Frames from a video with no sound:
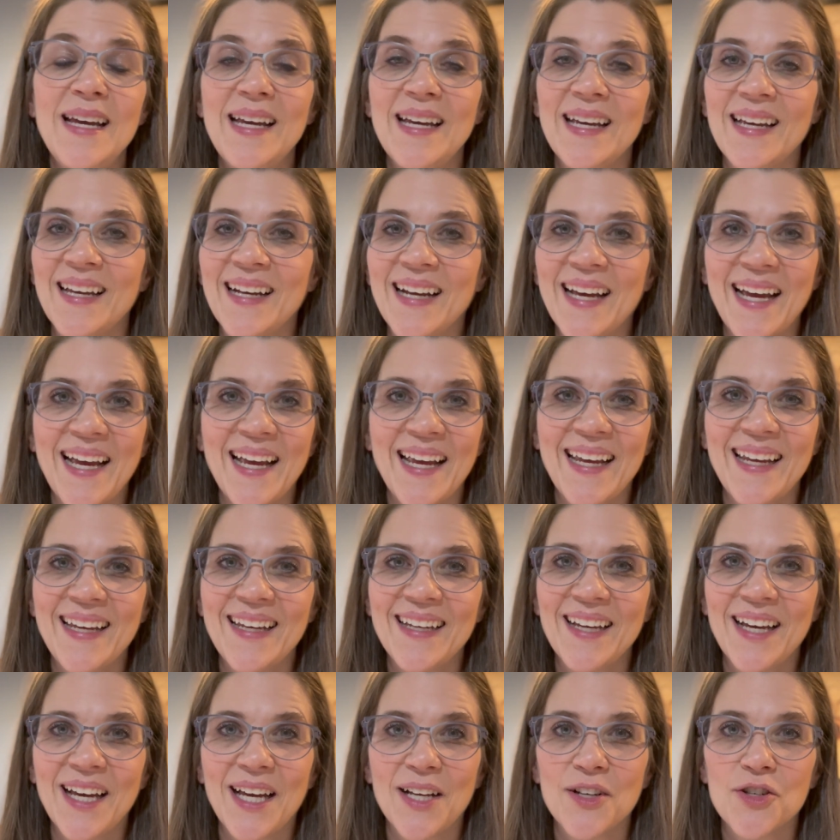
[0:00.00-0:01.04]
and
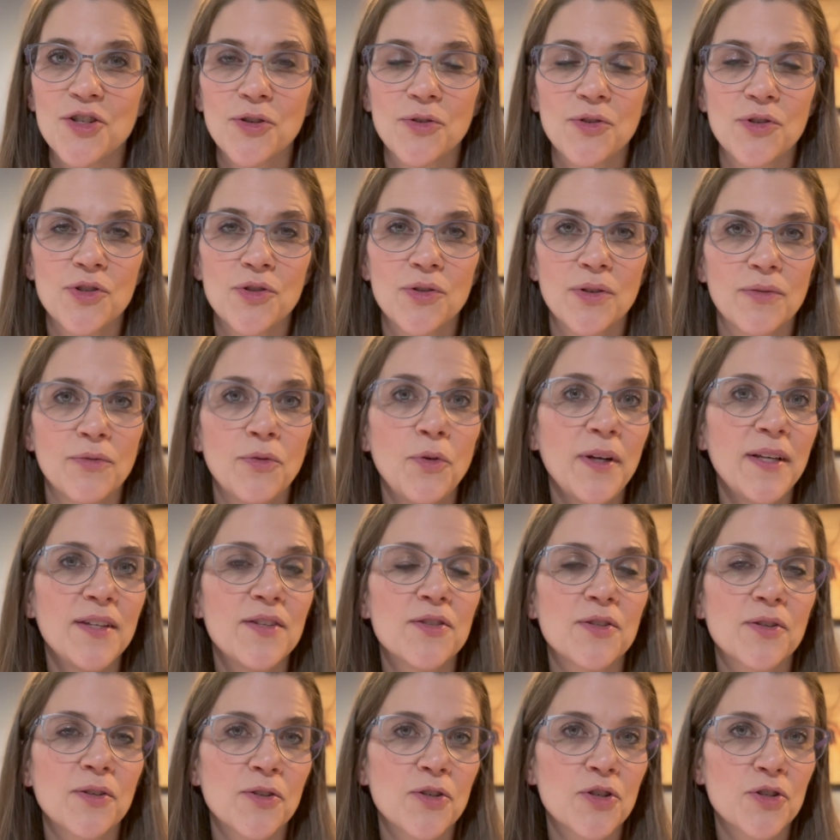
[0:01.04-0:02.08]
I chose to avoid
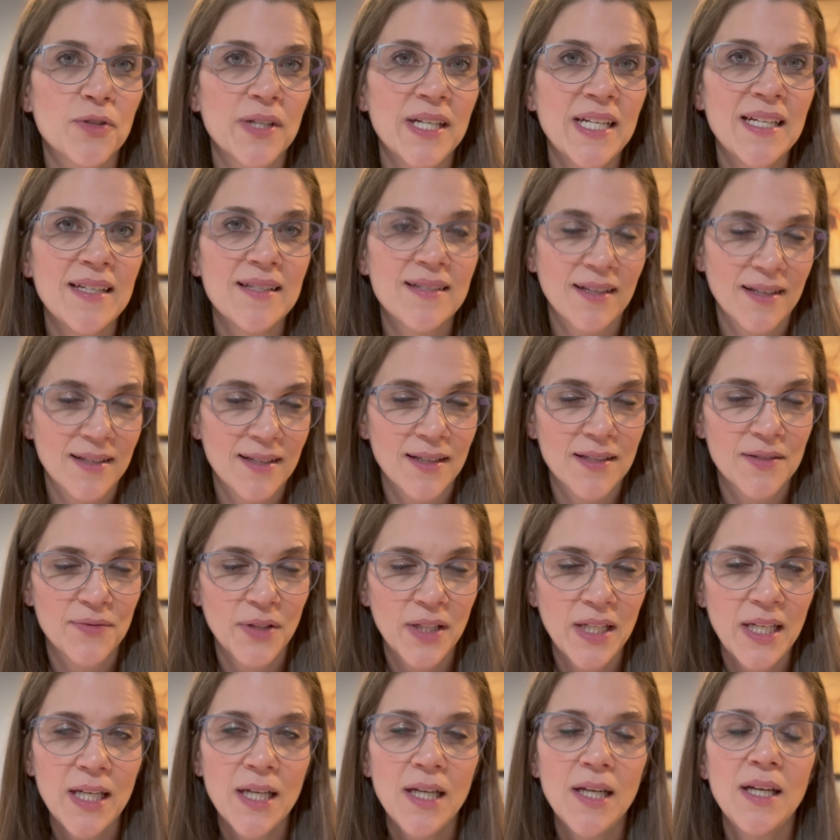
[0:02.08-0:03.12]
surgery
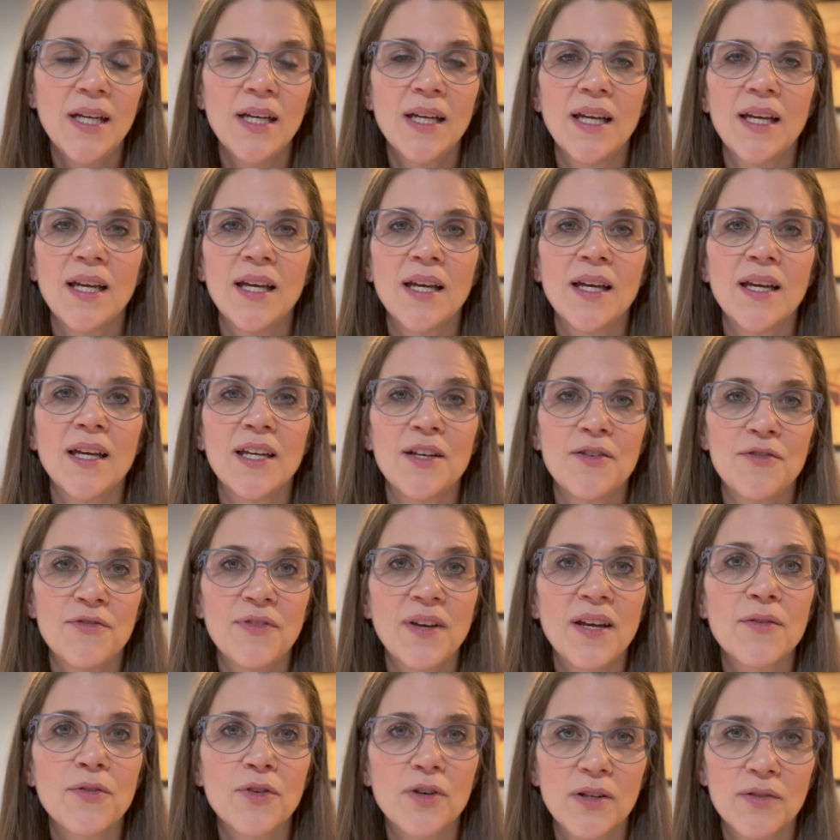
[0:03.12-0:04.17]
successfully in
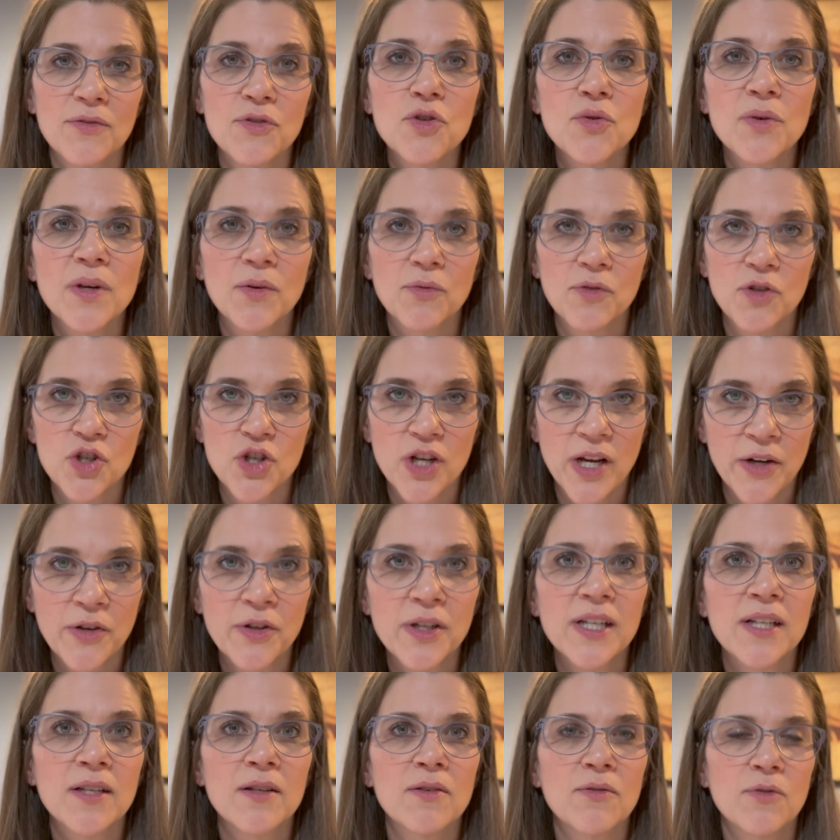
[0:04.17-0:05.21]
favor of doing
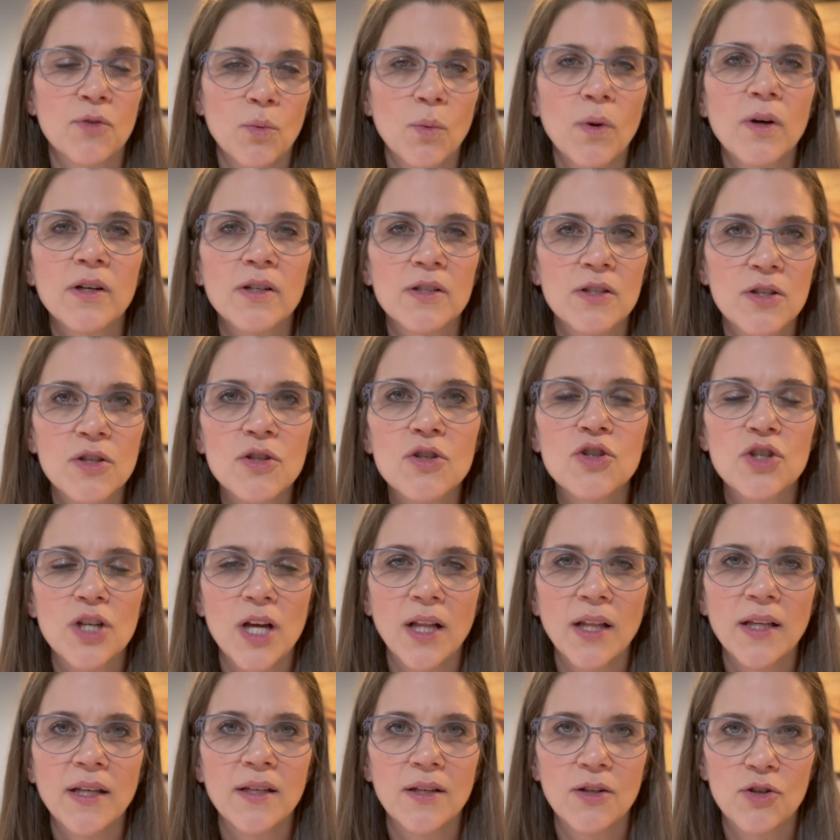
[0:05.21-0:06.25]
regenerative or Wharton's
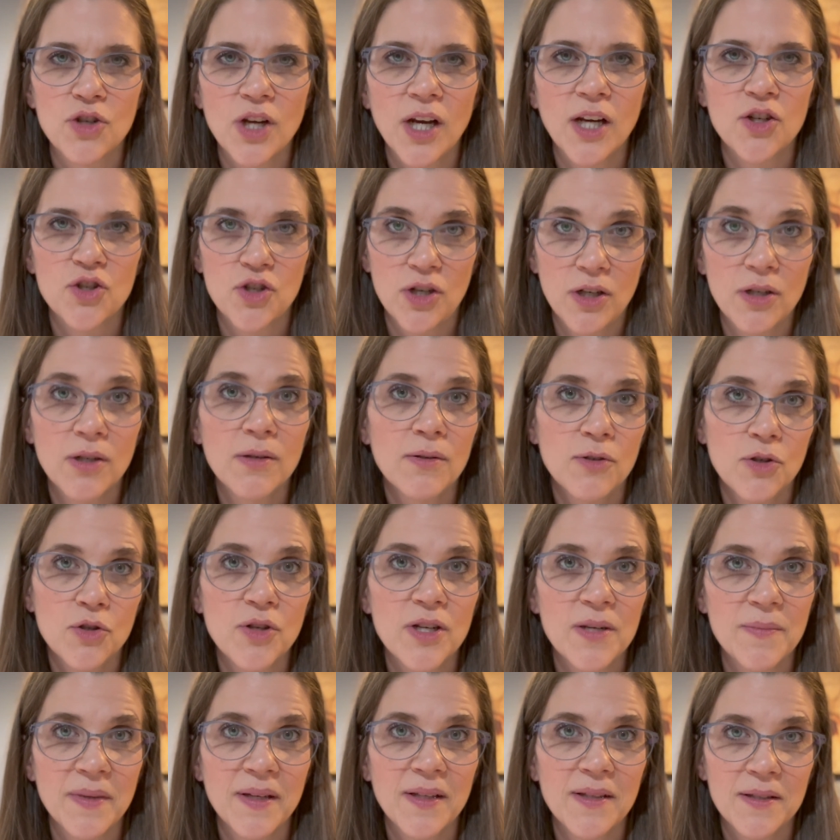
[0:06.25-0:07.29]
jelly injection
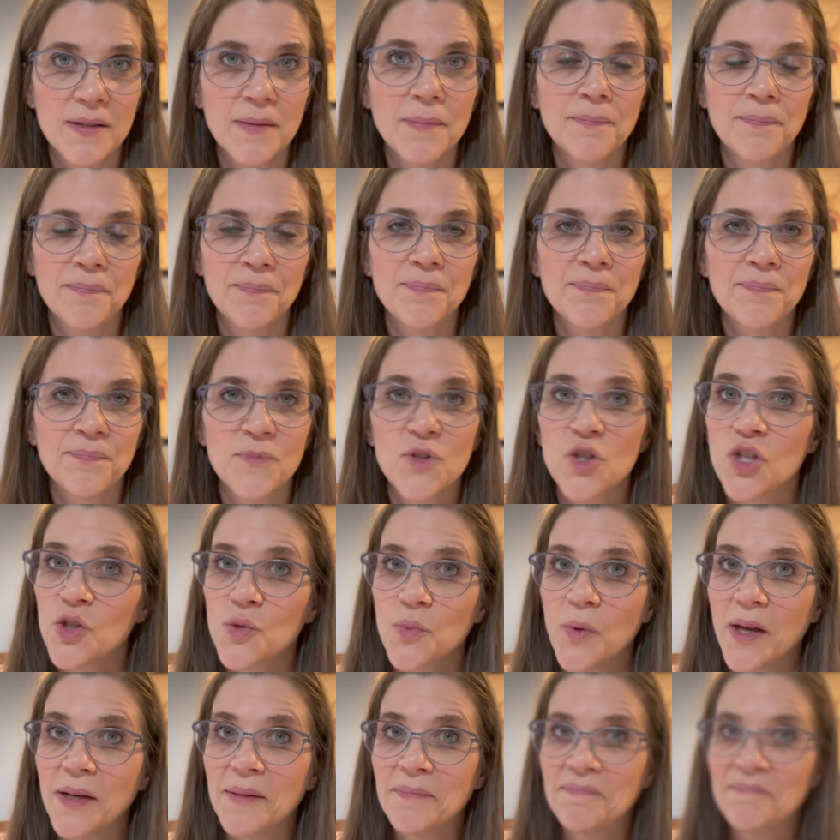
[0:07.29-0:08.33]
treatment. Just
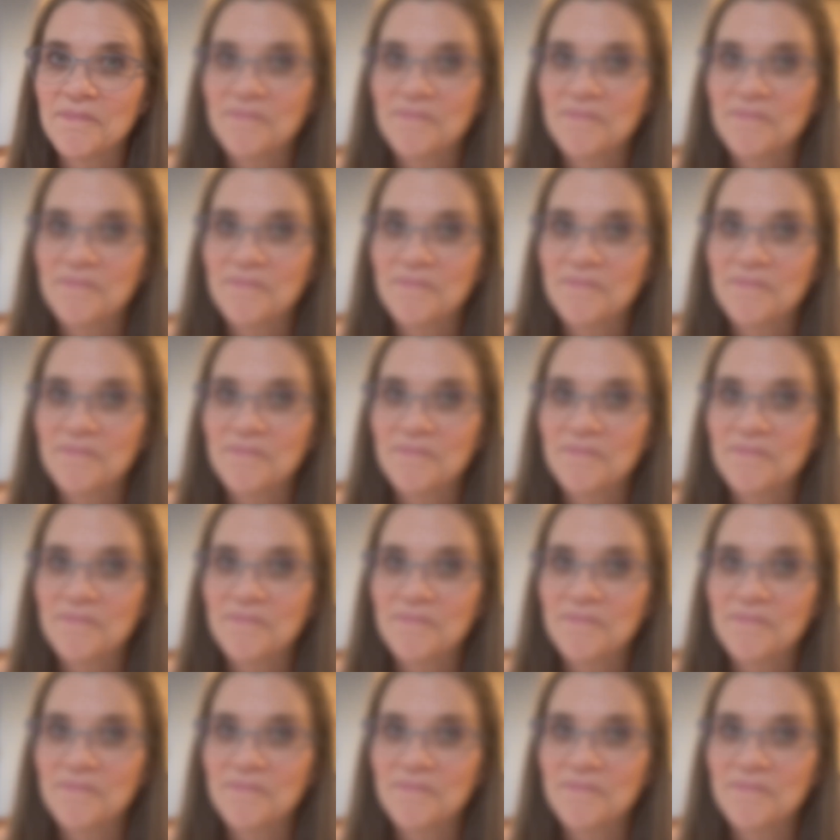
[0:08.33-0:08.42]
one.